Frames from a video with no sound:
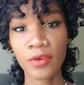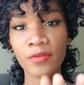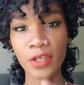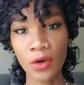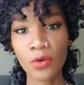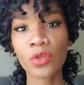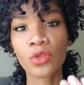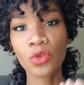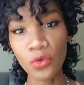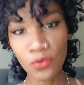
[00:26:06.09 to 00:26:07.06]
Even though
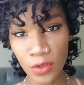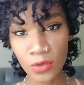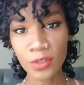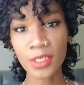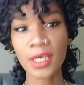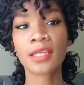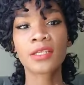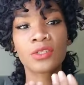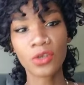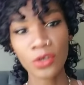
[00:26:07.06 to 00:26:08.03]
you've used it and
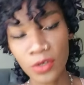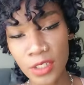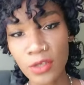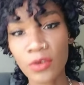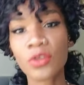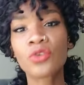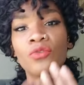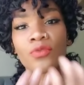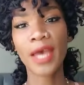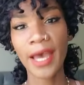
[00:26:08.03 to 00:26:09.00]
it's your crystal and
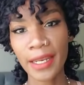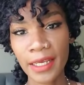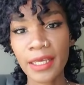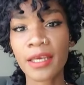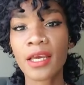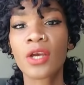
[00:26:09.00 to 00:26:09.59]
you've had it,